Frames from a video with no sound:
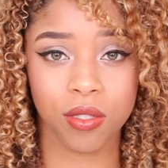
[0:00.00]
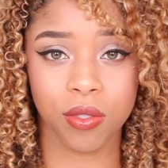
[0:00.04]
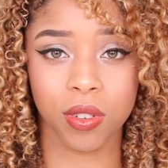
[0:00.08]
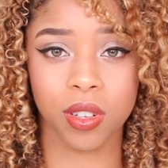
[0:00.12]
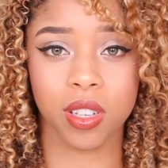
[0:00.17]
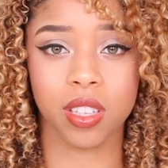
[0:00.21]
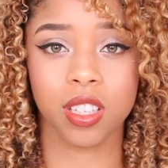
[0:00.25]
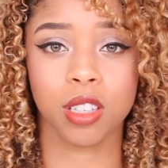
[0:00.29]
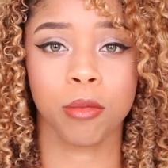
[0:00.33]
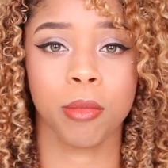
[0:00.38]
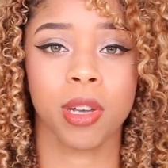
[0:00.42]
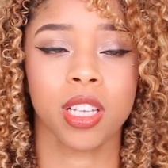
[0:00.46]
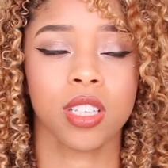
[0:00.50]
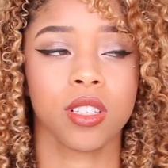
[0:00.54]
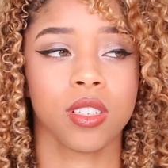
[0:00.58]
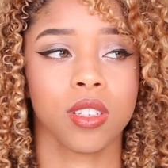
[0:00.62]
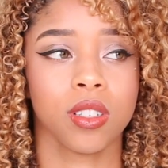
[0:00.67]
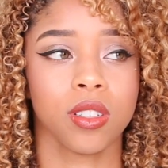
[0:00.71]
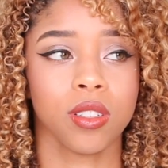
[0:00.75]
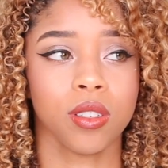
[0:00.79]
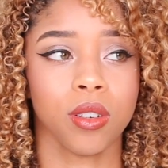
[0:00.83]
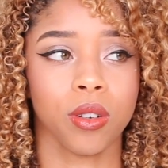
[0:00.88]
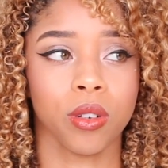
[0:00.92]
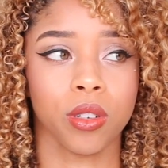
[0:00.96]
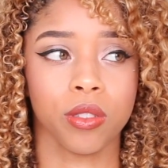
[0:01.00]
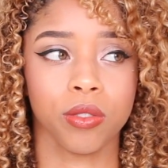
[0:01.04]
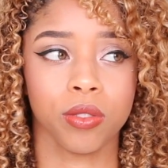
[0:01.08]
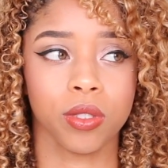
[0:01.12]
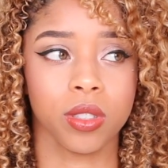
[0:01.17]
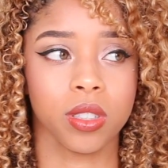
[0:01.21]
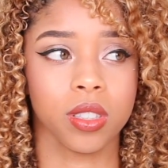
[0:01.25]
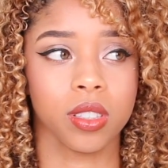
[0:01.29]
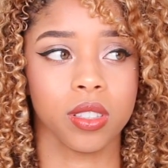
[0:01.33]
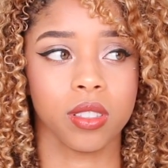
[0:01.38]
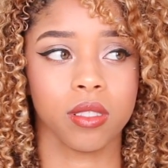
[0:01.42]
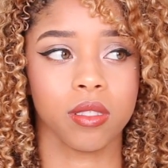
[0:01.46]
for this semester or
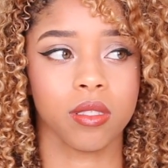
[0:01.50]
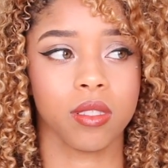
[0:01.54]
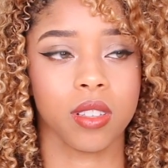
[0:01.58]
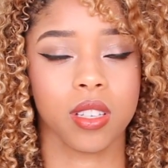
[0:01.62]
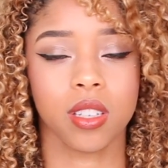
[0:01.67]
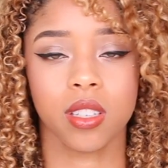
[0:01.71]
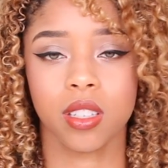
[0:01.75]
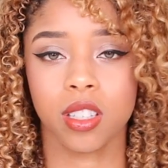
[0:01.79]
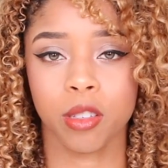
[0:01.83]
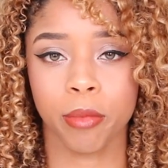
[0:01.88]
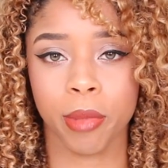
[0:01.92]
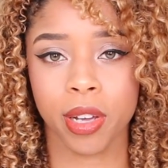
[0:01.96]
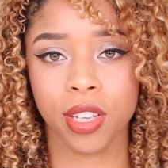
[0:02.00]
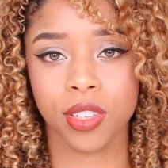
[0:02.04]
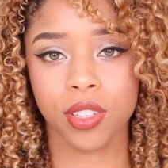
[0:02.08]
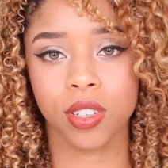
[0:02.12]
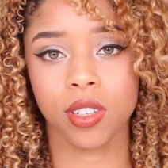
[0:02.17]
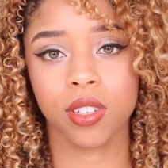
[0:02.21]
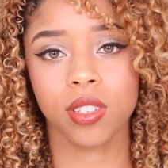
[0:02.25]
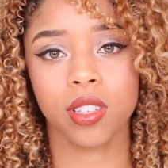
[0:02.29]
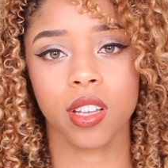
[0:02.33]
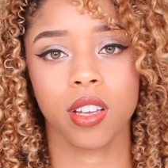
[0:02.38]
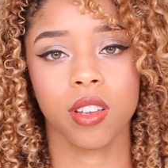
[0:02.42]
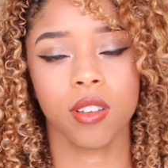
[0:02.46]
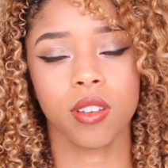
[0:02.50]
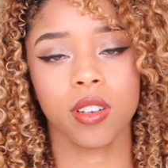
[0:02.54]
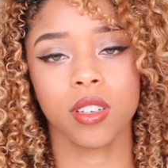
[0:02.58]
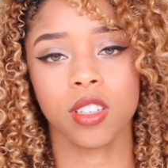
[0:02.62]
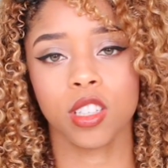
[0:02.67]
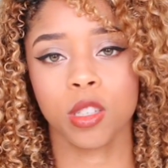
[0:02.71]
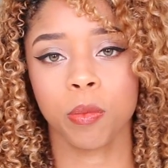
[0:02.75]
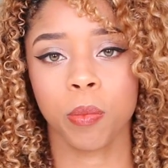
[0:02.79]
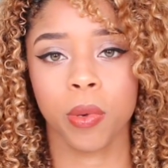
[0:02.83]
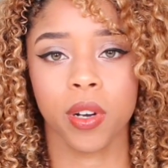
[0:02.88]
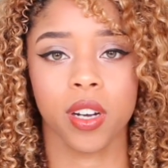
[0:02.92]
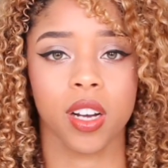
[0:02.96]
for these semesters? And you can
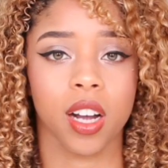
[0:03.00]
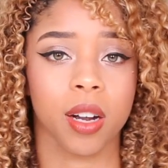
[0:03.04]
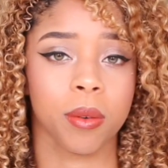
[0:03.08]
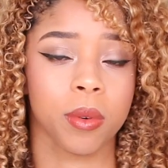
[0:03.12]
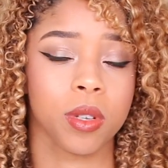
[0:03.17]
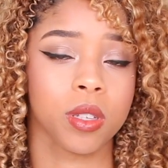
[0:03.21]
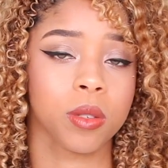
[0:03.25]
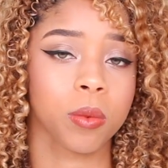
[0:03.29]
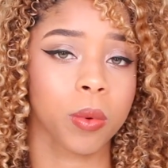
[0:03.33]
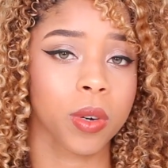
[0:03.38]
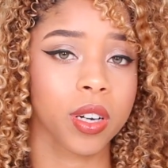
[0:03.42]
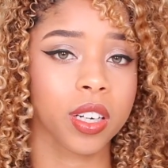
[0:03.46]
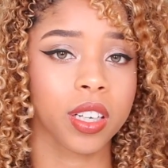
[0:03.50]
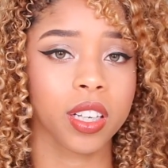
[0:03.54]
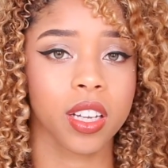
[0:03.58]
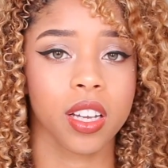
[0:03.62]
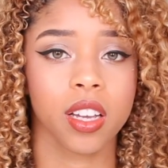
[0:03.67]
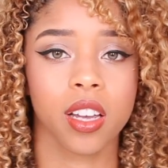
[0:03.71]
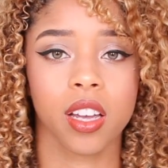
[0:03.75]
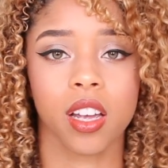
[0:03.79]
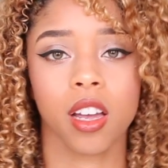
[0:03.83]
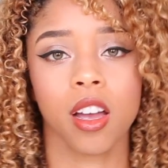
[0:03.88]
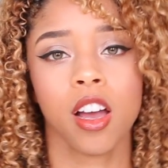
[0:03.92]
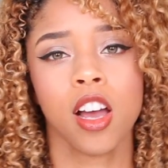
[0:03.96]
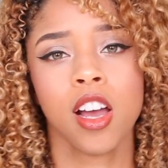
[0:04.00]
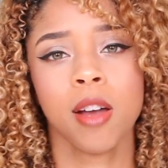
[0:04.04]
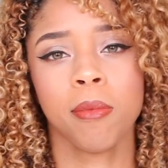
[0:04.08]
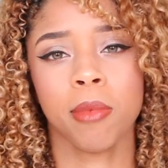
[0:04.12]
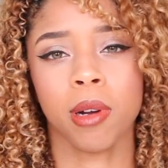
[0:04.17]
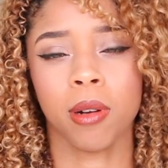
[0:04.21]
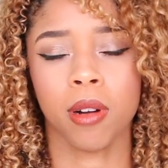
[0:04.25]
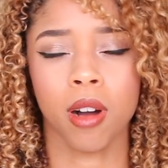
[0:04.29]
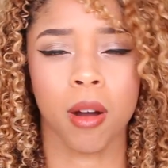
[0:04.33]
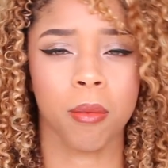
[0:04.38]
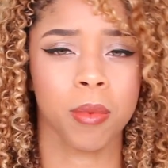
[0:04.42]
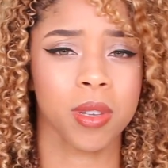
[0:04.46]
just put I was working,
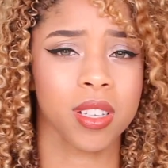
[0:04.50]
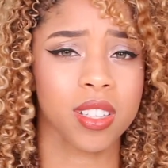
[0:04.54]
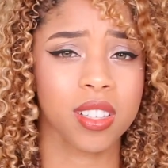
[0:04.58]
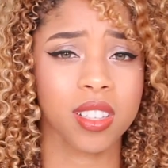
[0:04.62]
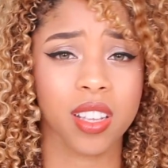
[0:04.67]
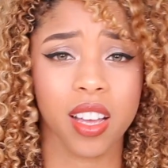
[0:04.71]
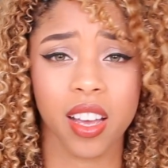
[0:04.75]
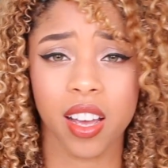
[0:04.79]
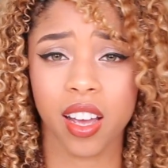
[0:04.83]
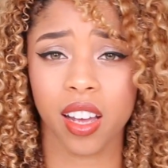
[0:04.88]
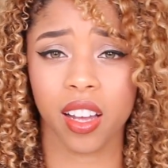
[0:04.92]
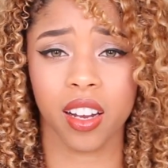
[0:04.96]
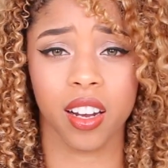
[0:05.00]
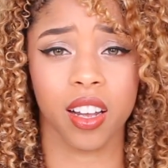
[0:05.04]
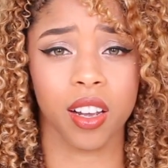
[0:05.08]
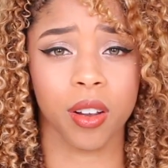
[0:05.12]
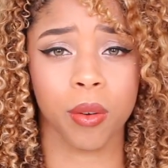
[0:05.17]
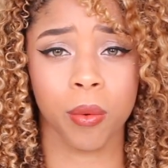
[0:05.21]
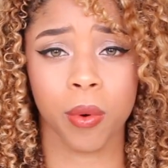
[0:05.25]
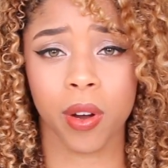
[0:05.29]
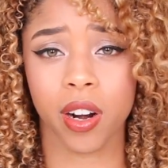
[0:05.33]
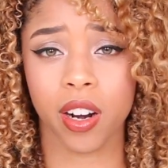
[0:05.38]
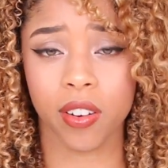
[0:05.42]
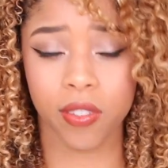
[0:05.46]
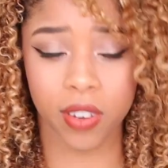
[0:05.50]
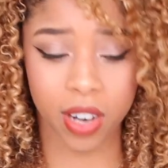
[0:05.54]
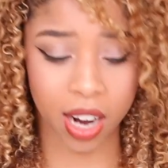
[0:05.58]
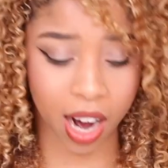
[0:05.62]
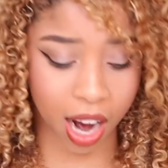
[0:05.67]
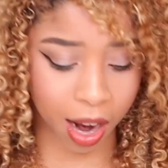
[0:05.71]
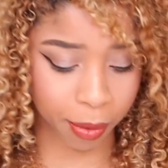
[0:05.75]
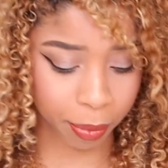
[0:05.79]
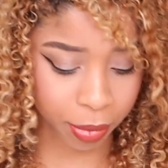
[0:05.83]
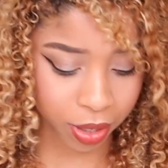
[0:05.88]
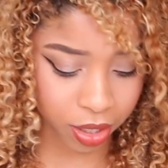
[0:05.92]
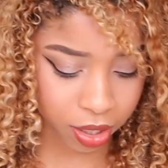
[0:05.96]
my mom was sick, like whatever
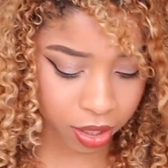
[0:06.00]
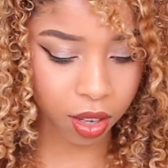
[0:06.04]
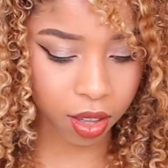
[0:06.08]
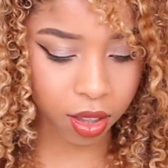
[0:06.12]
happened.